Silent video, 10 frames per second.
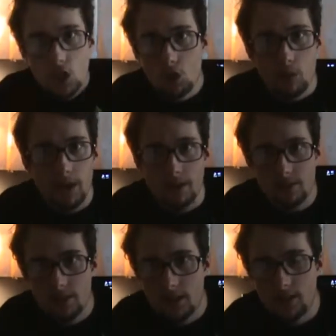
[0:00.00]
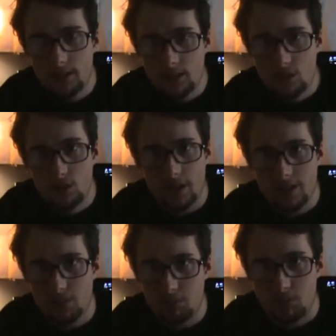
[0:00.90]
grittiest
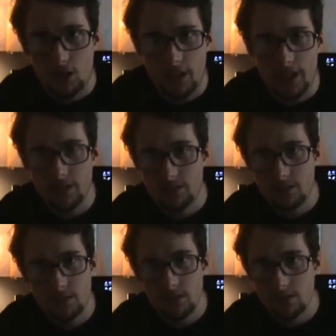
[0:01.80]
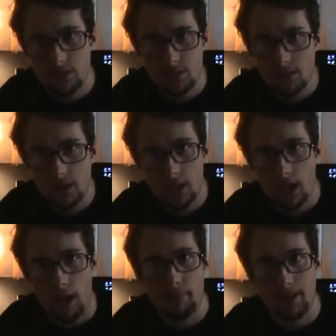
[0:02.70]
grittiest, bloodiest
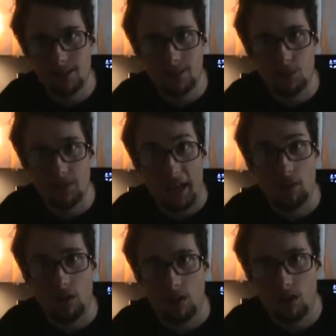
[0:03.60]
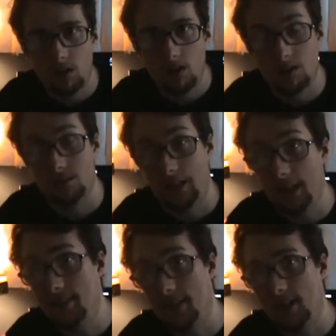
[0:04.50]
combat systems ever. At least
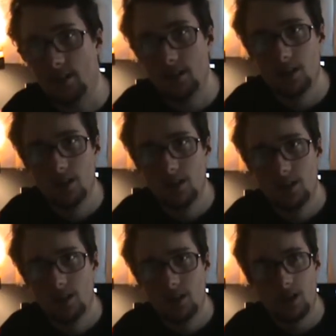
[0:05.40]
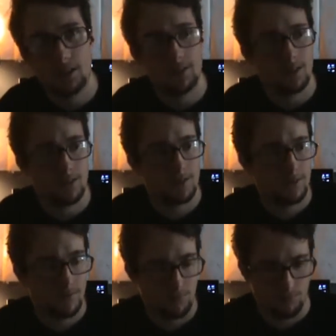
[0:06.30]
I think. Because
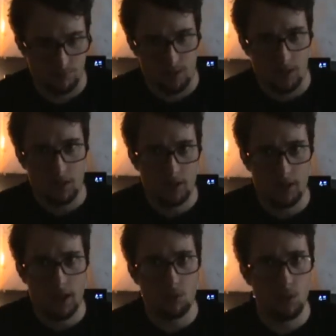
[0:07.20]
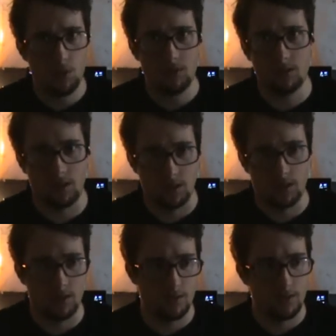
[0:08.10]
it's, you know, you take wounds and
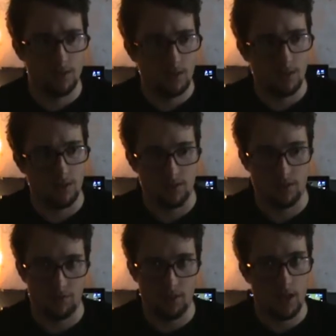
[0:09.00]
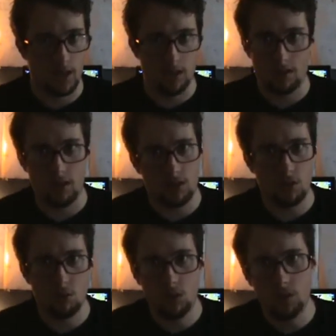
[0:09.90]
you. If you take a
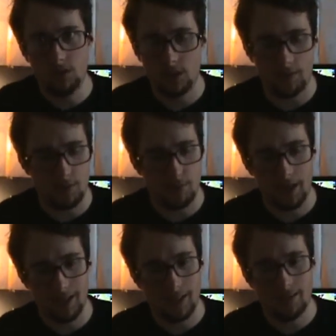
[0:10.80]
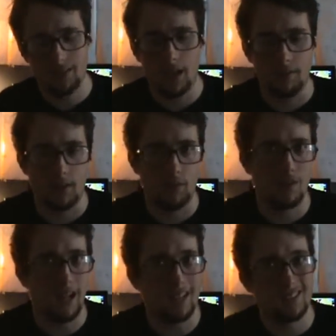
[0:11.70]
critical wound, you have to make a death save. And if
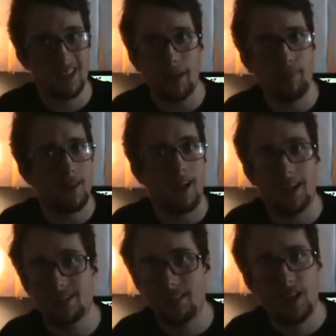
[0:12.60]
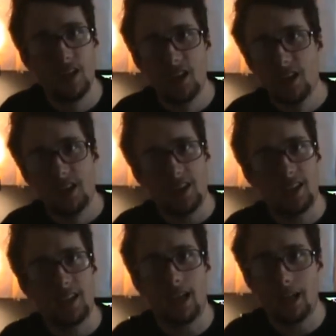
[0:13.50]
you're not stabilized, you know,
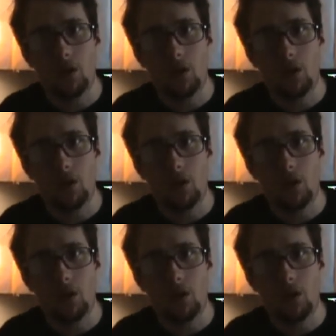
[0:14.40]
you gotta